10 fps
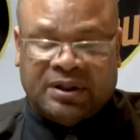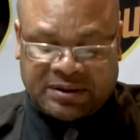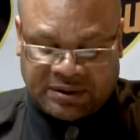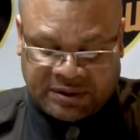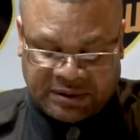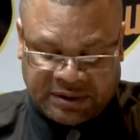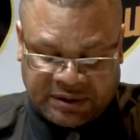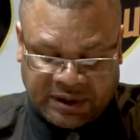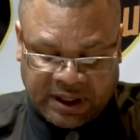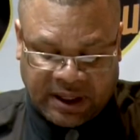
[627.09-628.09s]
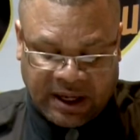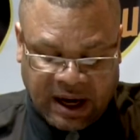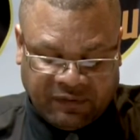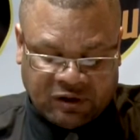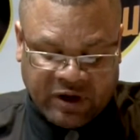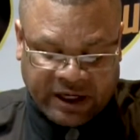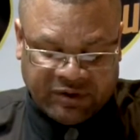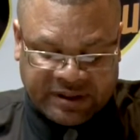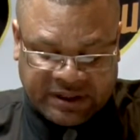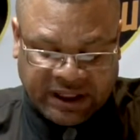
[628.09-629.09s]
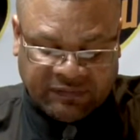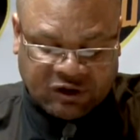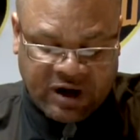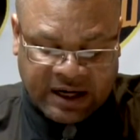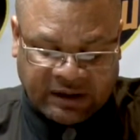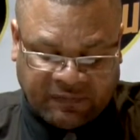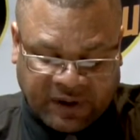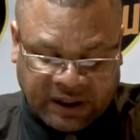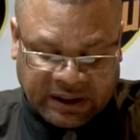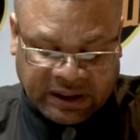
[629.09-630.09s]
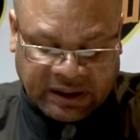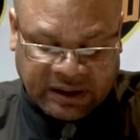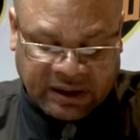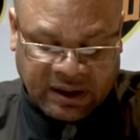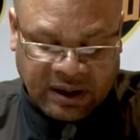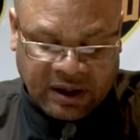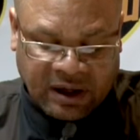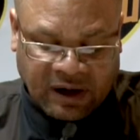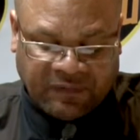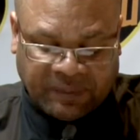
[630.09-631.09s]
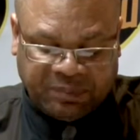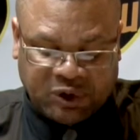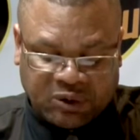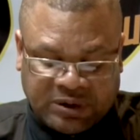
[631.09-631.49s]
persons have already received grant funding of up to